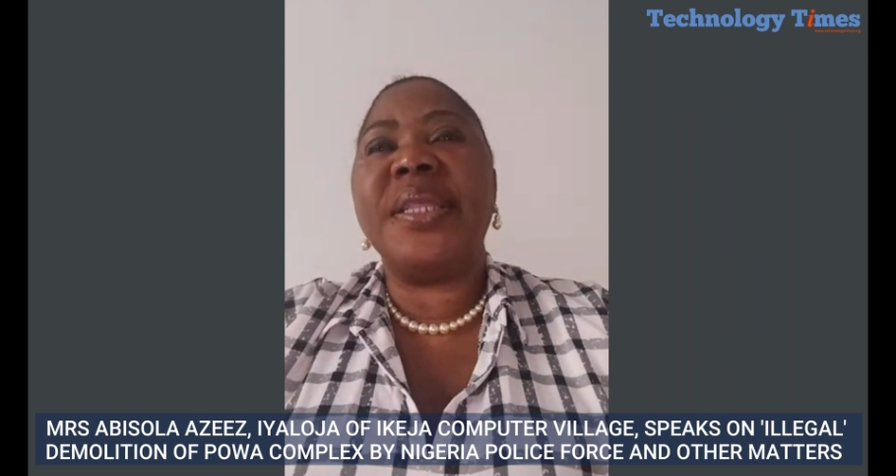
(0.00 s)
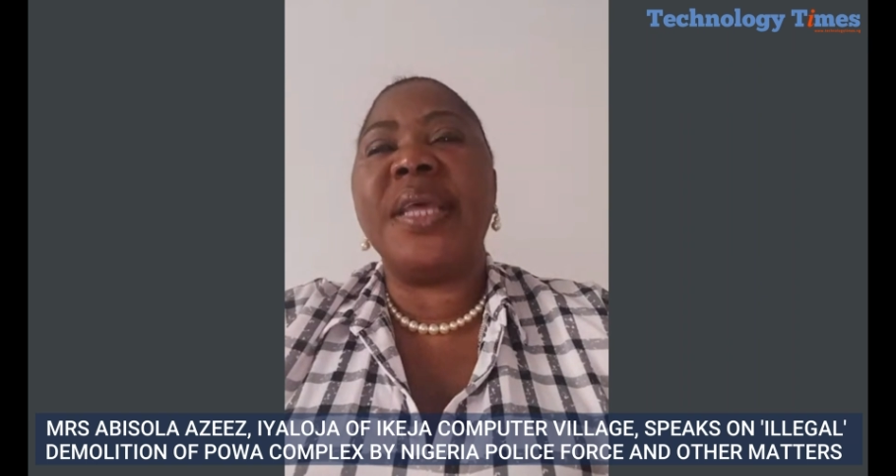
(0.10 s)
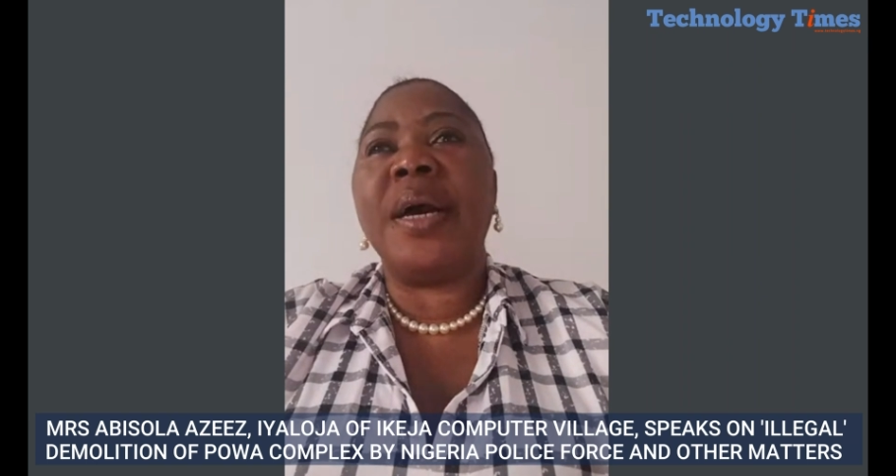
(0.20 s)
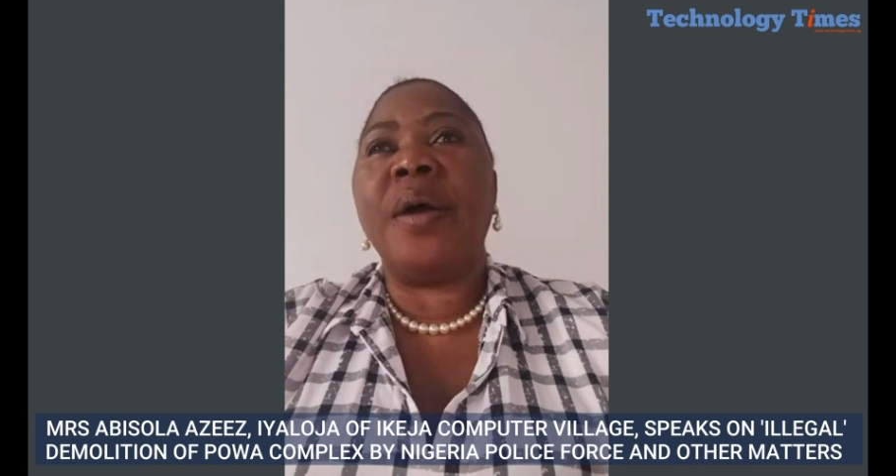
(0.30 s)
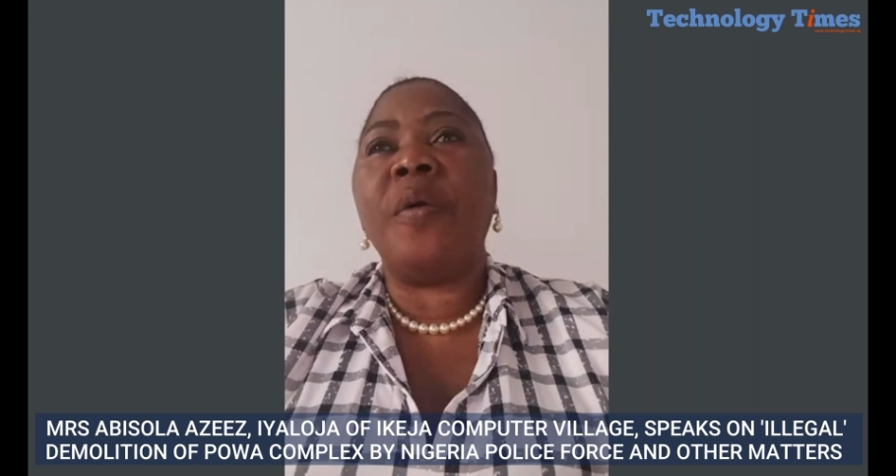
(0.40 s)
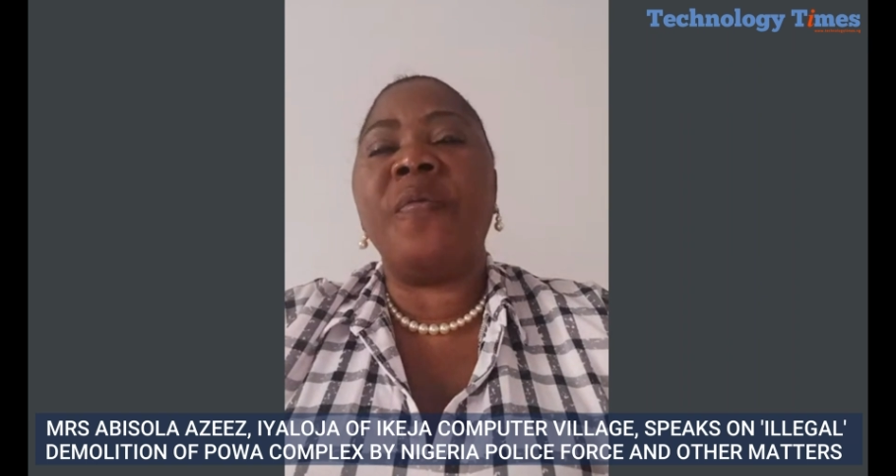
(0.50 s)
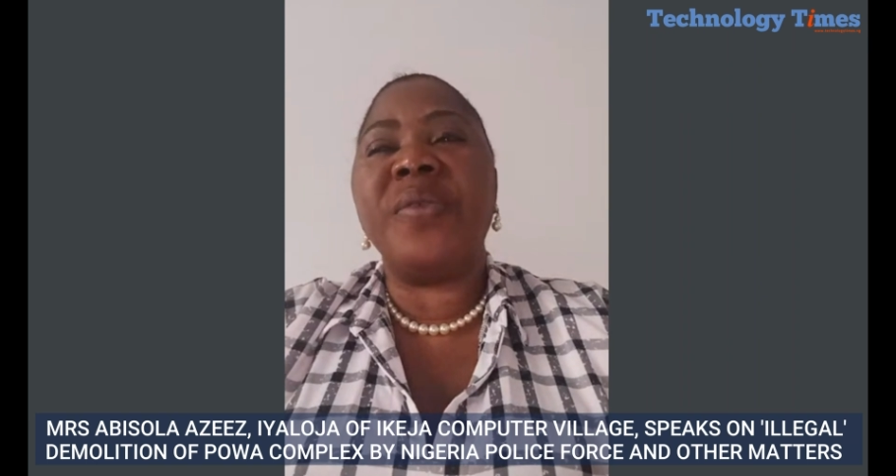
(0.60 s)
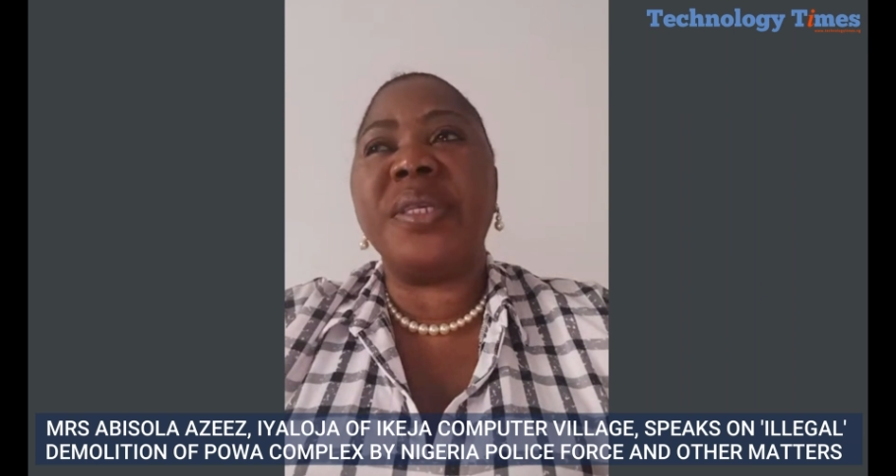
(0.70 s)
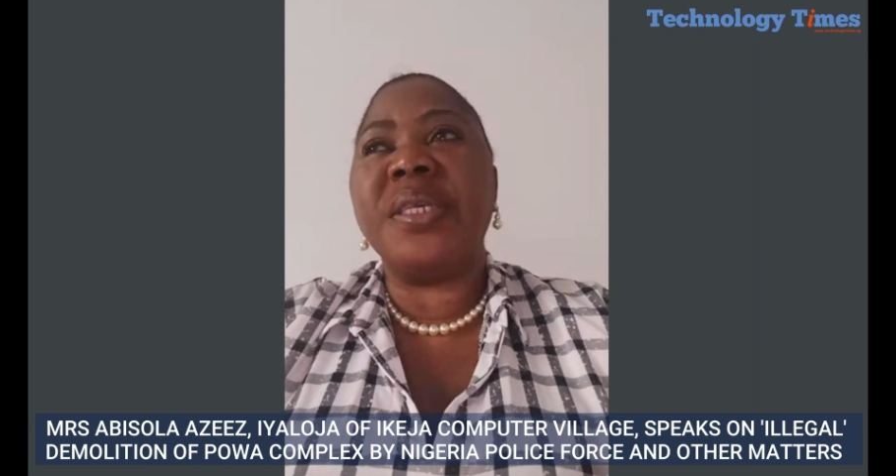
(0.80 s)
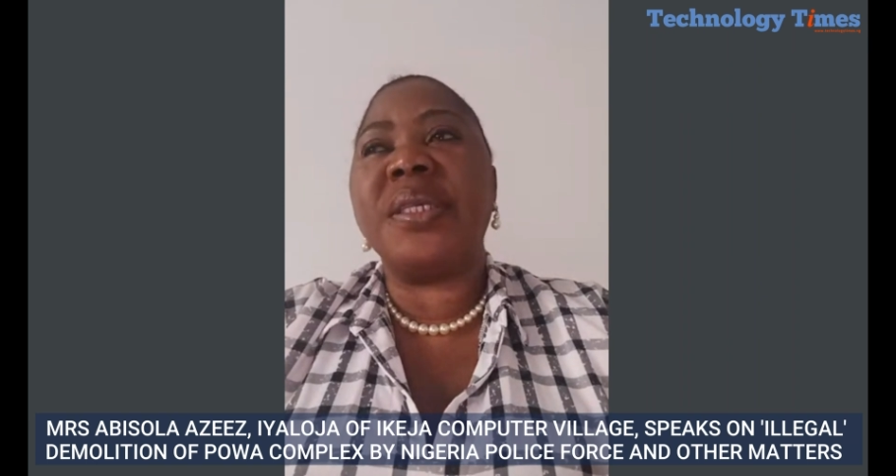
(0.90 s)
their
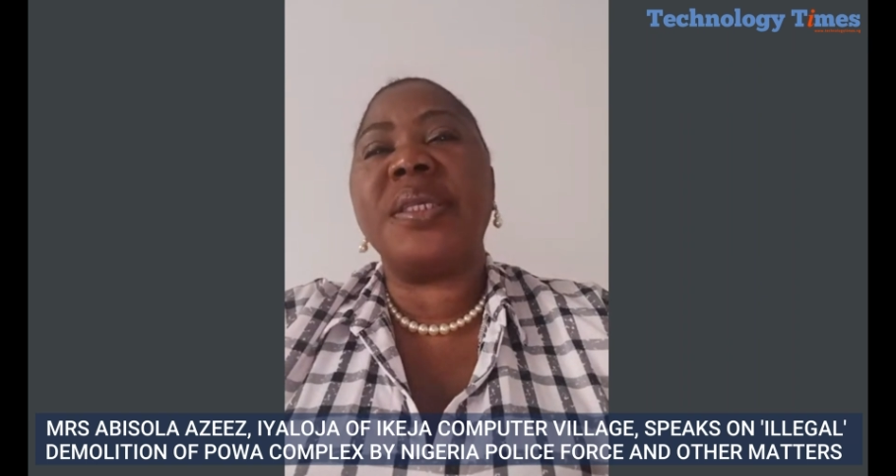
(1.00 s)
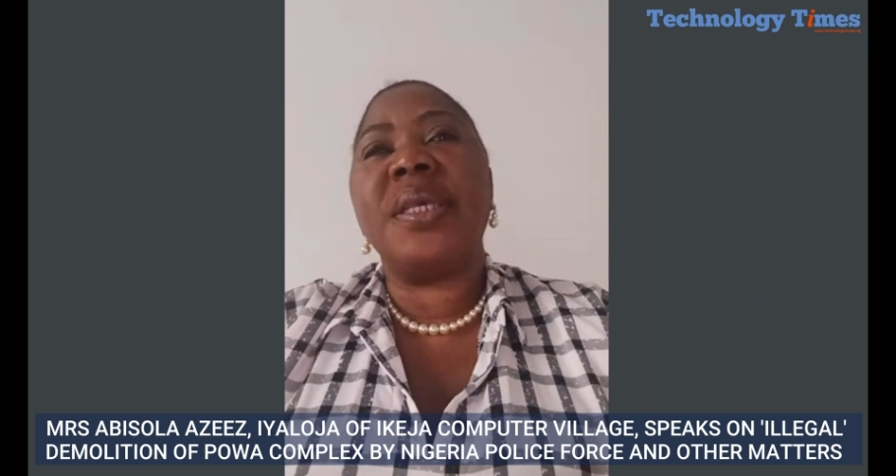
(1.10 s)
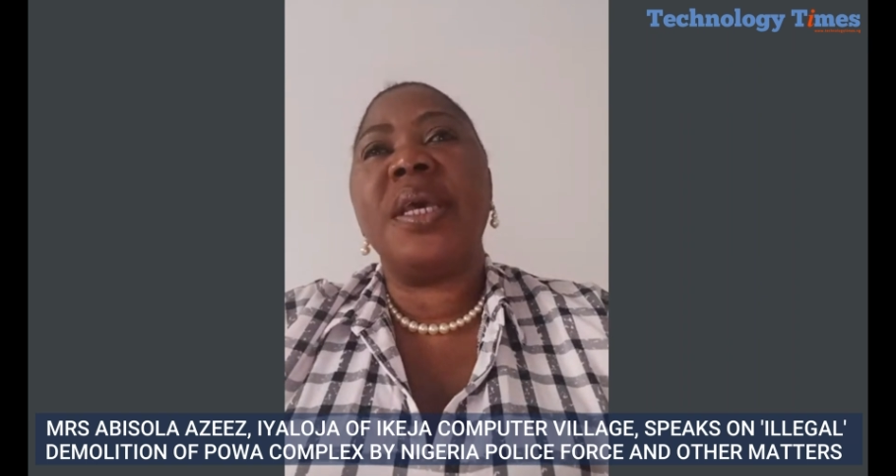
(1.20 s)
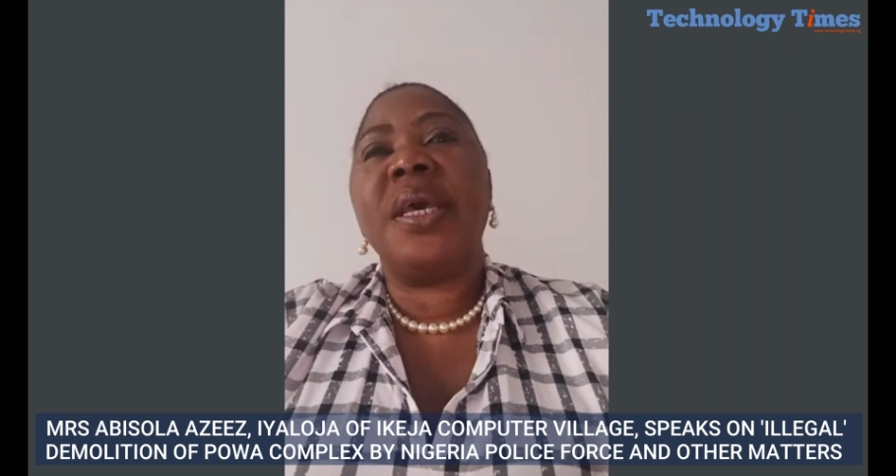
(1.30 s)
offices